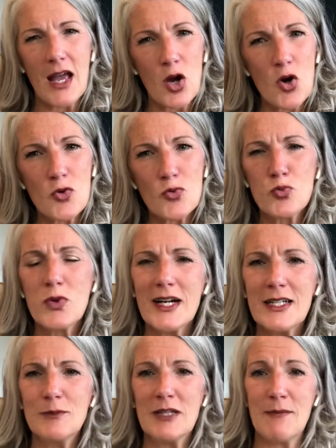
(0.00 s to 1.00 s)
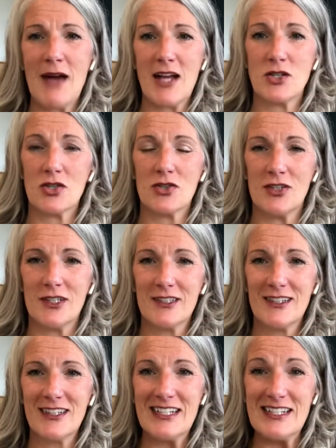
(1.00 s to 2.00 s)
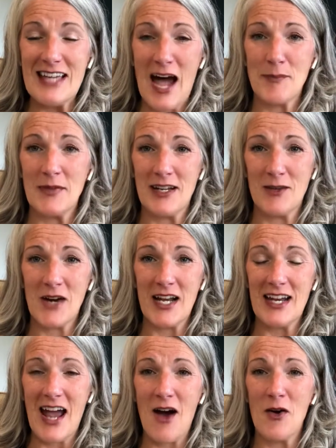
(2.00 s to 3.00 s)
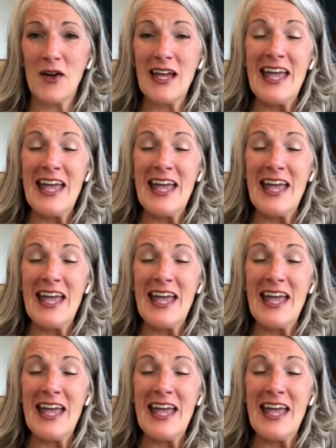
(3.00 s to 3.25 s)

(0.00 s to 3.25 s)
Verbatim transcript: incredibly magical that is happening right now